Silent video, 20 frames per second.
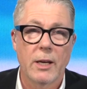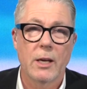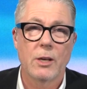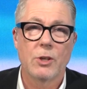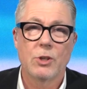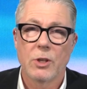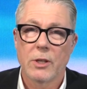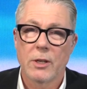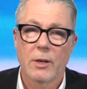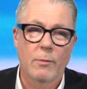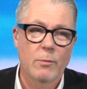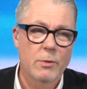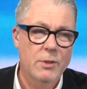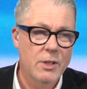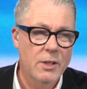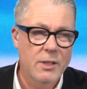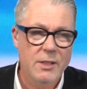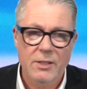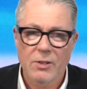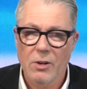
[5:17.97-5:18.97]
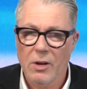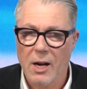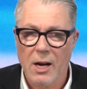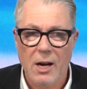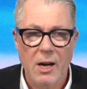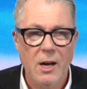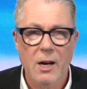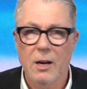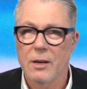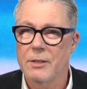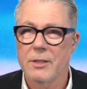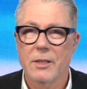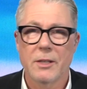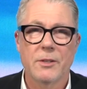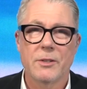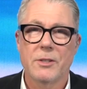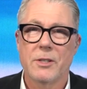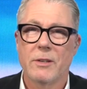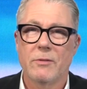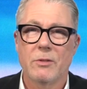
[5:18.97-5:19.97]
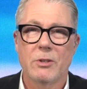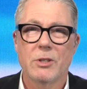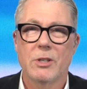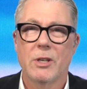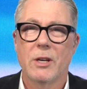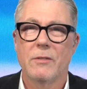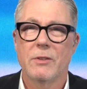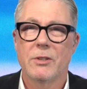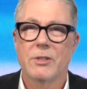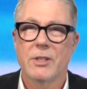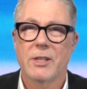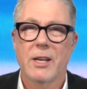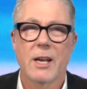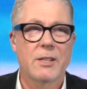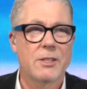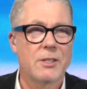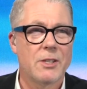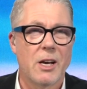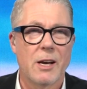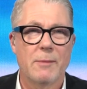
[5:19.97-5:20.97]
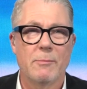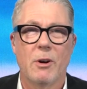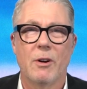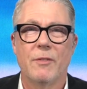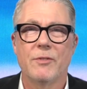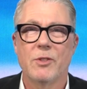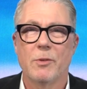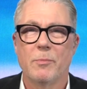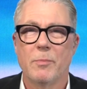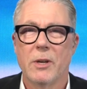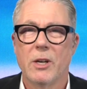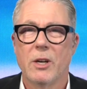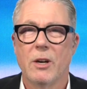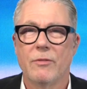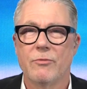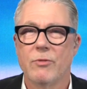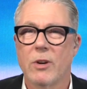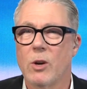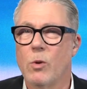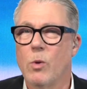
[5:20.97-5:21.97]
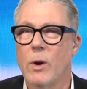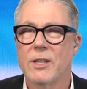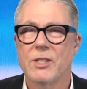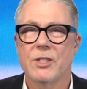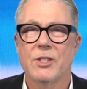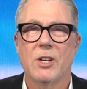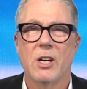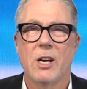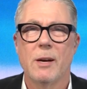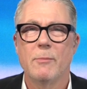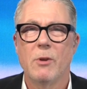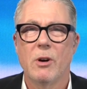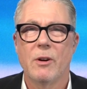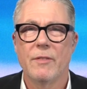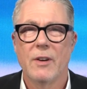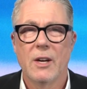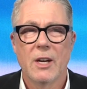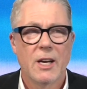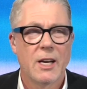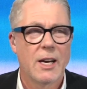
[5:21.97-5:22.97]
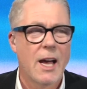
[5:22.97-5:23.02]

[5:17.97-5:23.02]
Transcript: it's not hard in the civil service to get time off, to be off, request time off,